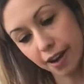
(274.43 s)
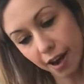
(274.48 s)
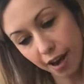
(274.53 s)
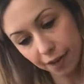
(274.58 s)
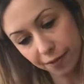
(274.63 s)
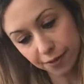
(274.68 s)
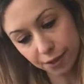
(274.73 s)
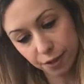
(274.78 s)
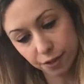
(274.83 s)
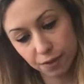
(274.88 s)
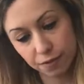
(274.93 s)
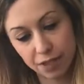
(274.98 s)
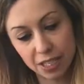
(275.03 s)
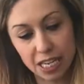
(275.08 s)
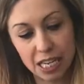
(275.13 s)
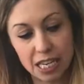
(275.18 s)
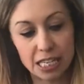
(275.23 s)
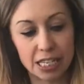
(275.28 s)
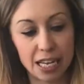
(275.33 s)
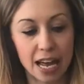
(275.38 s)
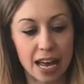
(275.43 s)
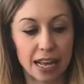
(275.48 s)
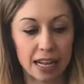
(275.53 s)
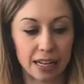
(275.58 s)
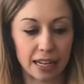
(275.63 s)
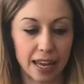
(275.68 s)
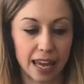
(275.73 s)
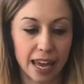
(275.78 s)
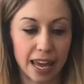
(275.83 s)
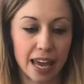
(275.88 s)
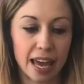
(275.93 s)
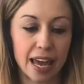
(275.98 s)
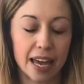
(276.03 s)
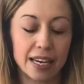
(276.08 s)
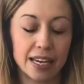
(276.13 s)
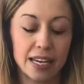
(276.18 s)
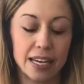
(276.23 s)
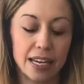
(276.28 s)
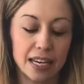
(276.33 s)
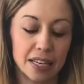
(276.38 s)
sort of detail here
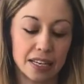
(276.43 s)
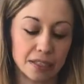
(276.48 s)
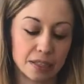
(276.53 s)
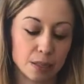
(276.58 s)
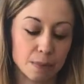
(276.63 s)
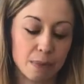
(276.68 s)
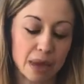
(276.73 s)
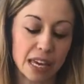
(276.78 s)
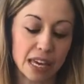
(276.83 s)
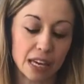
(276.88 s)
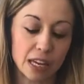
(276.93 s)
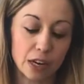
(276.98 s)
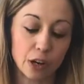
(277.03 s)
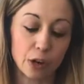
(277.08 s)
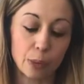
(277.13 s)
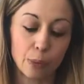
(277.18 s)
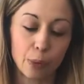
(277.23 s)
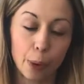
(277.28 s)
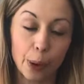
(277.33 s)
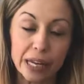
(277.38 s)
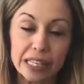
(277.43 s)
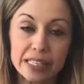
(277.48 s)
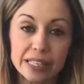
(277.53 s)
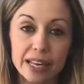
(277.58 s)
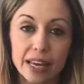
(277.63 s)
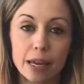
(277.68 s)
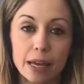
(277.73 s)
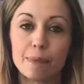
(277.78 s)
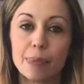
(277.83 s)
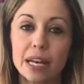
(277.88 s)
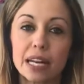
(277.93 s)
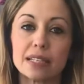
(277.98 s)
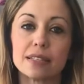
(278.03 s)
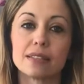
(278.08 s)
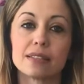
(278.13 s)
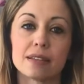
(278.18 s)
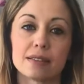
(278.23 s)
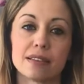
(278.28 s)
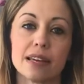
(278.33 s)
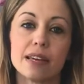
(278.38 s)
to make it look pretty, but
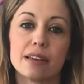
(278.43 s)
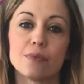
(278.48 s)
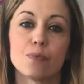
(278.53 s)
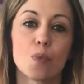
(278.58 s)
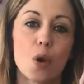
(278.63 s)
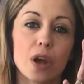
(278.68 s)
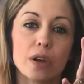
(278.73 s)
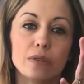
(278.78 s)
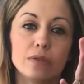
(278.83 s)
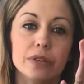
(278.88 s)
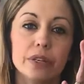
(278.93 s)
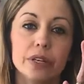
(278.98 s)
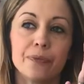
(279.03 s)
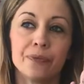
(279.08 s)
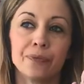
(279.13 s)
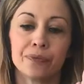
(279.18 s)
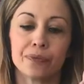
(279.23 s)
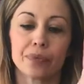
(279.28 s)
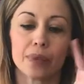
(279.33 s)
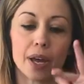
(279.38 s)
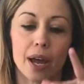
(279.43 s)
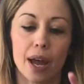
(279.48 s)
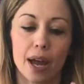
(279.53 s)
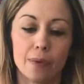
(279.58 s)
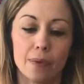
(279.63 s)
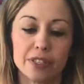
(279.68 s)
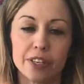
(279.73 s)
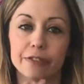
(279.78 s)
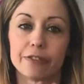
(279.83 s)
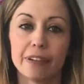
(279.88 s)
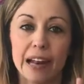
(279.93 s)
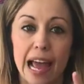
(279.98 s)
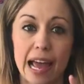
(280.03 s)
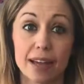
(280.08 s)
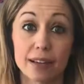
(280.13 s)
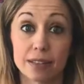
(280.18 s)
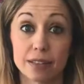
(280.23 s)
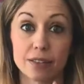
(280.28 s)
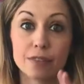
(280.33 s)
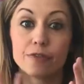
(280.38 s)
it won't
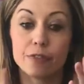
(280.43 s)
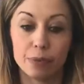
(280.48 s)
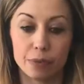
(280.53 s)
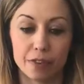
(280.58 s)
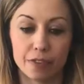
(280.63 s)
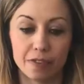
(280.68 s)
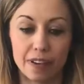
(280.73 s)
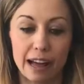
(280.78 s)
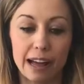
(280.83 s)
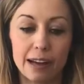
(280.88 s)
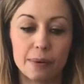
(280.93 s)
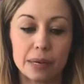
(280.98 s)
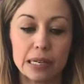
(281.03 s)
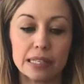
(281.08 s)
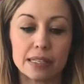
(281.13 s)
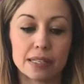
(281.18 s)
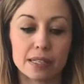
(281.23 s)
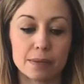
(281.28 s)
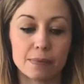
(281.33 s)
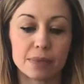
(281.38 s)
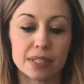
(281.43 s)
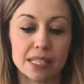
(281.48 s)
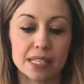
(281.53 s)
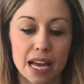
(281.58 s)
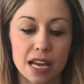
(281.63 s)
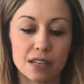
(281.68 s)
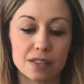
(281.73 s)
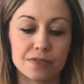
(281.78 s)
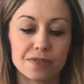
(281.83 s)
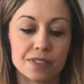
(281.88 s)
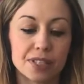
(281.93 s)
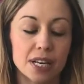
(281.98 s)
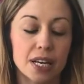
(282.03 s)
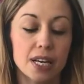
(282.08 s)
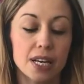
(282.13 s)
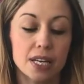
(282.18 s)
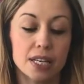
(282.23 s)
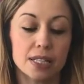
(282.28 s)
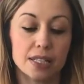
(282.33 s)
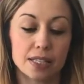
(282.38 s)
deflect from the flowers themselves.
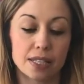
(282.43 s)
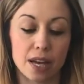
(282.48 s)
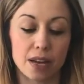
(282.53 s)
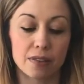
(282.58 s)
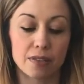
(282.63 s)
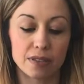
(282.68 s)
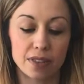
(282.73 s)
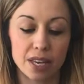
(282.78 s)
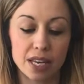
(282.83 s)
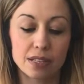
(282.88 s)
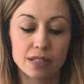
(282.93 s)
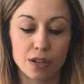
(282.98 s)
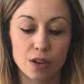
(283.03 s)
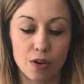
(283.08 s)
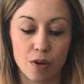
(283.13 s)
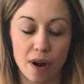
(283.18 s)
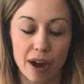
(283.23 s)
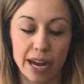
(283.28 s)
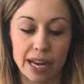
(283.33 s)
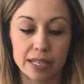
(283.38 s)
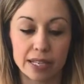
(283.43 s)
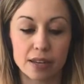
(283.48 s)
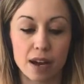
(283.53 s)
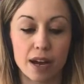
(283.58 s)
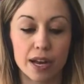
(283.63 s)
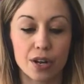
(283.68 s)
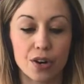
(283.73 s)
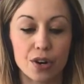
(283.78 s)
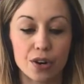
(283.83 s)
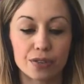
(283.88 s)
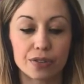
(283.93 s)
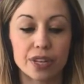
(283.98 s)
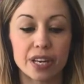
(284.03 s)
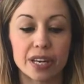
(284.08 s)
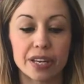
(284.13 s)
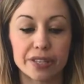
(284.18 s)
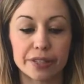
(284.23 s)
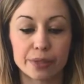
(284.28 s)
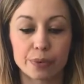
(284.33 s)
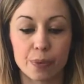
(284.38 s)
So these are great. I got
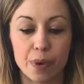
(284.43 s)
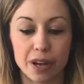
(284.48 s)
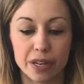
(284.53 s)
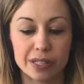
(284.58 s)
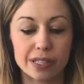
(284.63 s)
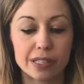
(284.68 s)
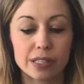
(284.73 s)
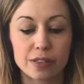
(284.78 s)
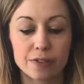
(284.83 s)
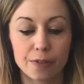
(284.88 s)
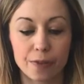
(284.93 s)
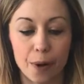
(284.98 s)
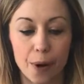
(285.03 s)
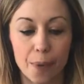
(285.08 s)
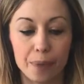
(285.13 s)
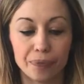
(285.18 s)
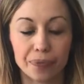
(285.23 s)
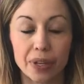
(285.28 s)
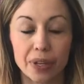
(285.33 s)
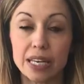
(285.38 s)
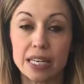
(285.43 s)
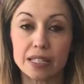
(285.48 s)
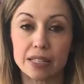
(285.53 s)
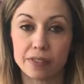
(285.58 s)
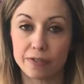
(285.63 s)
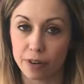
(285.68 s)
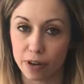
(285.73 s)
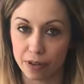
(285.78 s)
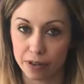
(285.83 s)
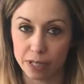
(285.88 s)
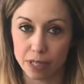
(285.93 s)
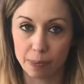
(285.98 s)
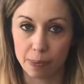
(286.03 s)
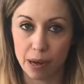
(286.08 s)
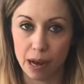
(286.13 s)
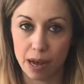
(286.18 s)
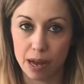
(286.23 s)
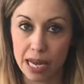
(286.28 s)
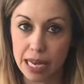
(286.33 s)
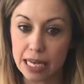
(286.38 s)
these ones from Easy Florist
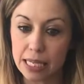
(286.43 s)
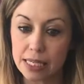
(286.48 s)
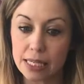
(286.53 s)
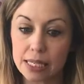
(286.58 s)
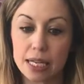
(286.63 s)
Supplies,